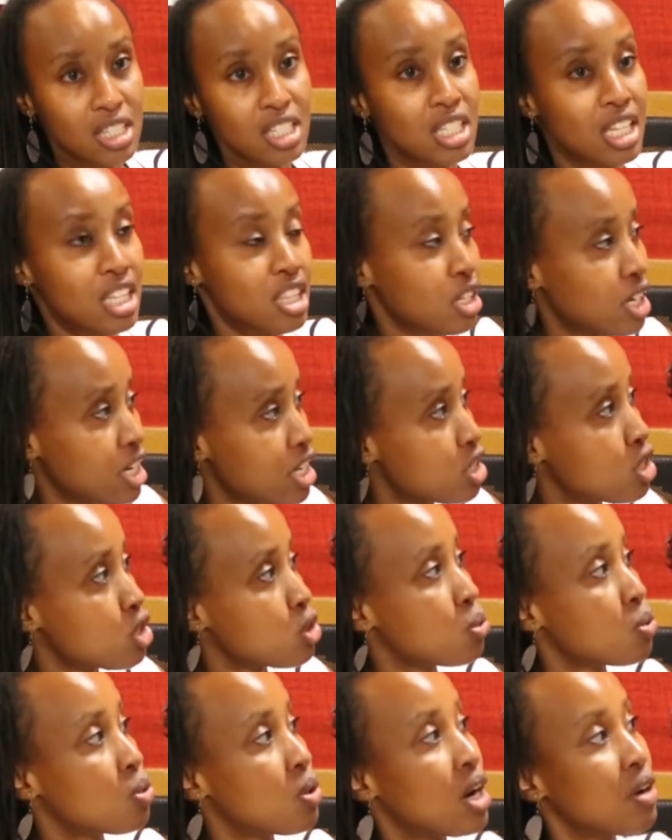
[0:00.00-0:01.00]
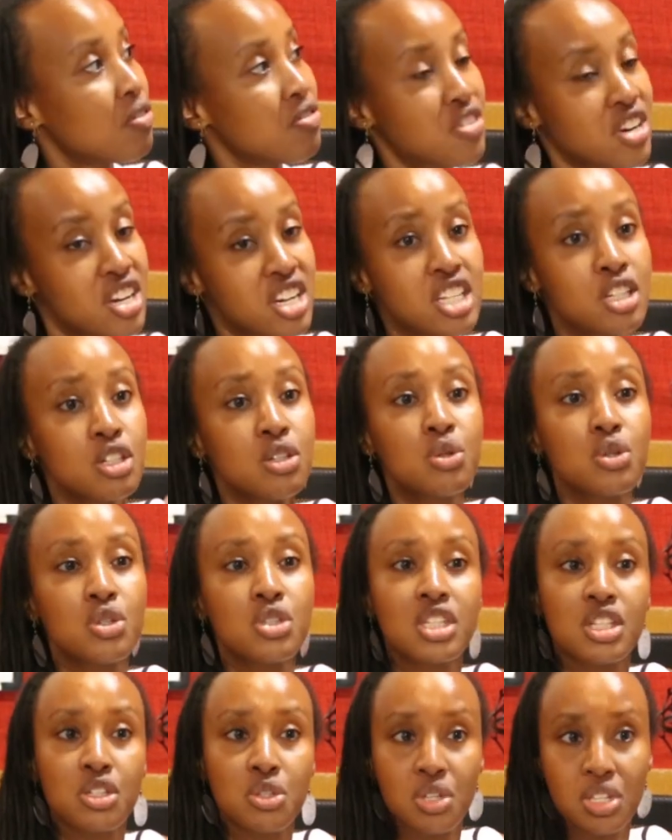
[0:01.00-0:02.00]
These are the ladies who are ferrying
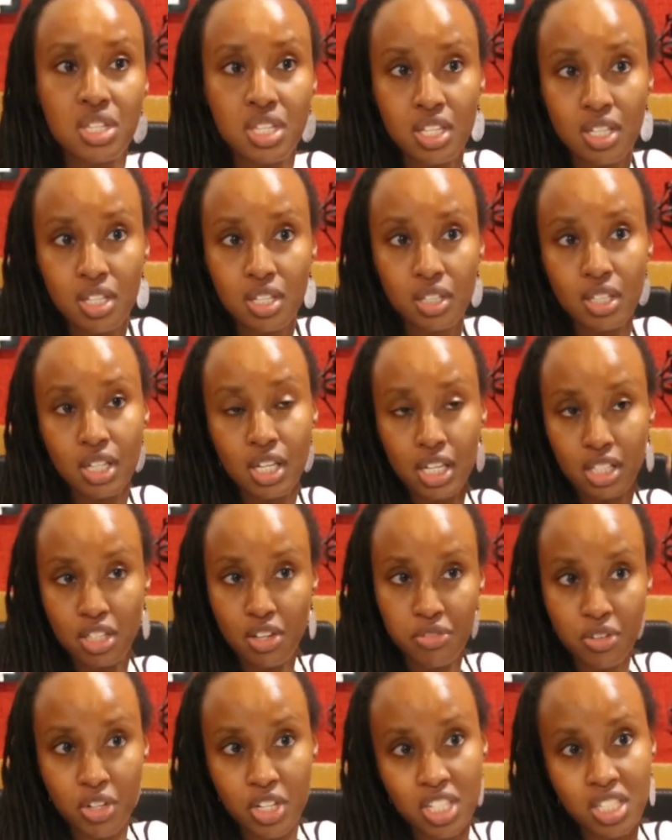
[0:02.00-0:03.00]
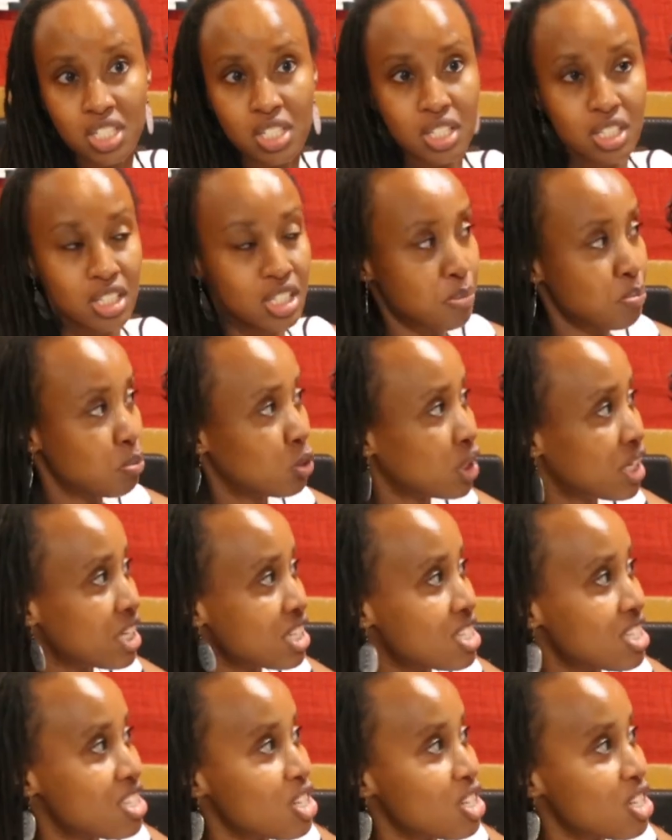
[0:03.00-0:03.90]
goods into the forest, the bullets.